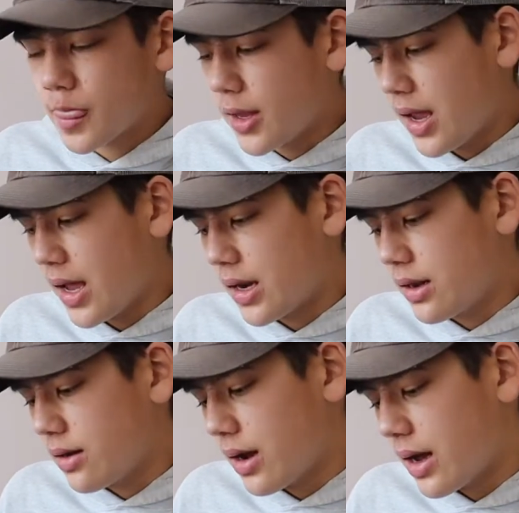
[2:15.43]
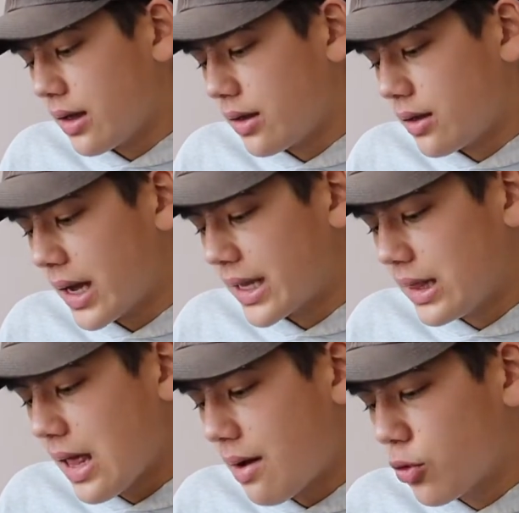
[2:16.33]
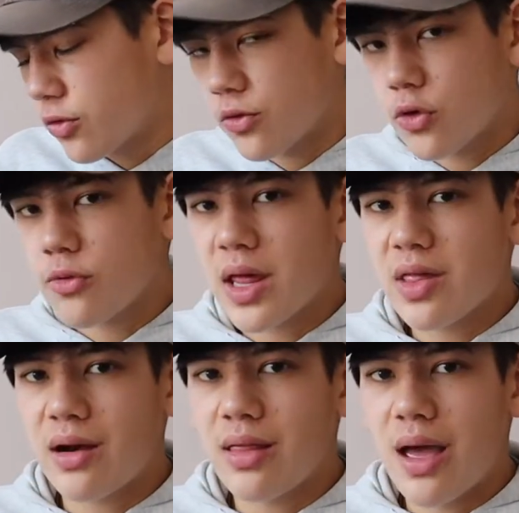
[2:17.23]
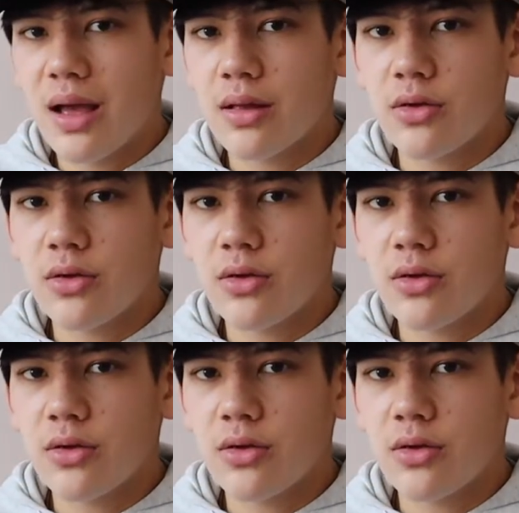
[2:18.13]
and I get a lot more storage space out of that,